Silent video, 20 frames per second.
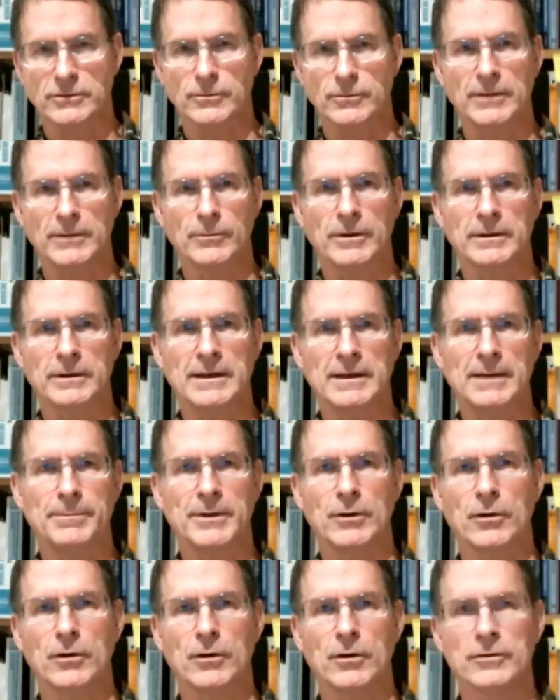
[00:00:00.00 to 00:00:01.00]
we, we're not
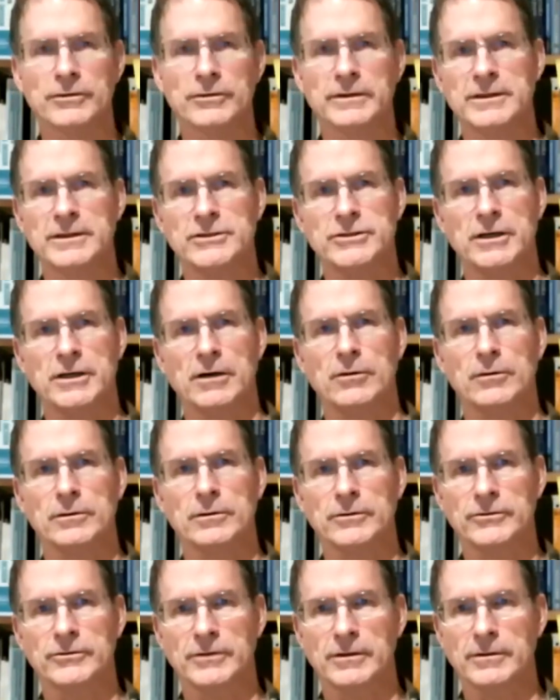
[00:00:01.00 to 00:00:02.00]
beholden to any
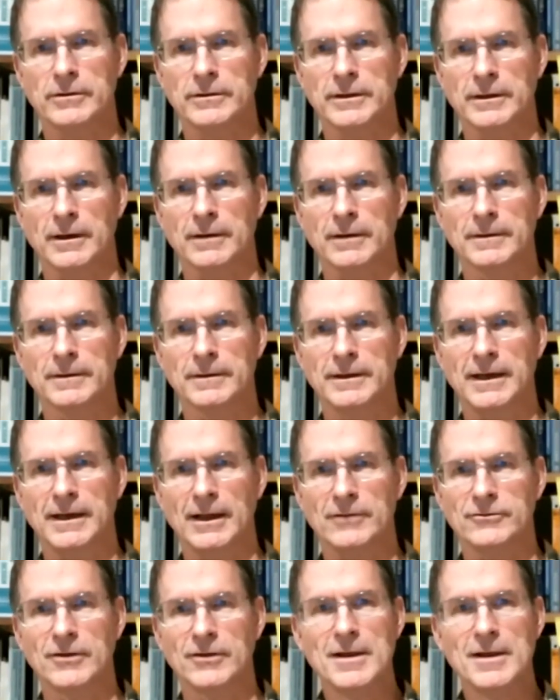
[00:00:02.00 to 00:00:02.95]
shareholders other than our kids.